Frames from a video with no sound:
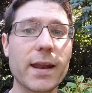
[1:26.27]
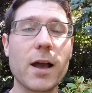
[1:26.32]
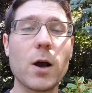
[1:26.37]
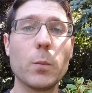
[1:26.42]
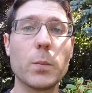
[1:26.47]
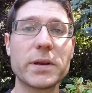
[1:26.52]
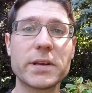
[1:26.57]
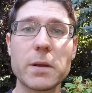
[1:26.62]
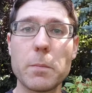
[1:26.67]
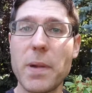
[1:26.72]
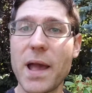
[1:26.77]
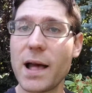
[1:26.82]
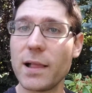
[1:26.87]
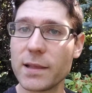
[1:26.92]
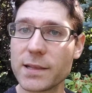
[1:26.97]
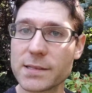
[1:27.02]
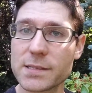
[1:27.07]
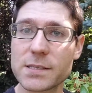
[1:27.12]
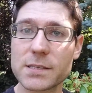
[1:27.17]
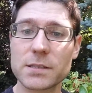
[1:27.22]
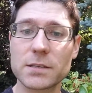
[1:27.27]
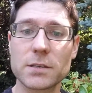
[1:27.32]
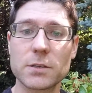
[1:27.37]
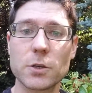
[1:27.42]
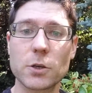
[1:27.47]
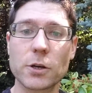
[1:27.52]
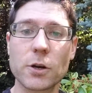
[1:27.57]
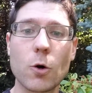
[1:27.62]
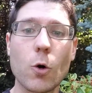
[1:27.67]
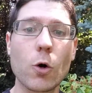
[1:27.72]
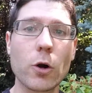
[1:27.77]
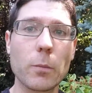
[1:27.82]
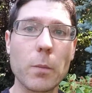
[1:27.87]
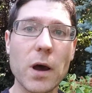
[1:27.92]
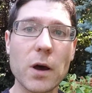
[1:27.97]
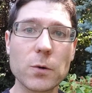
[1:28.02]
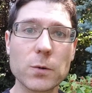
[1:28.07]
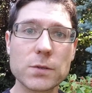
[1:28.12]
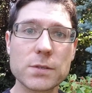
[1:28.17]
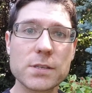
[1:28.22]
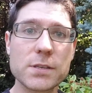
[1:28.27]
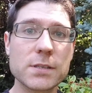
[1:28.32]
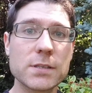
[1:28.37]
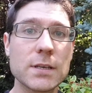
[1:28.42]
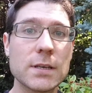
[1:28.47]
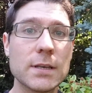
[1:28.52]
helping to balance your hormones.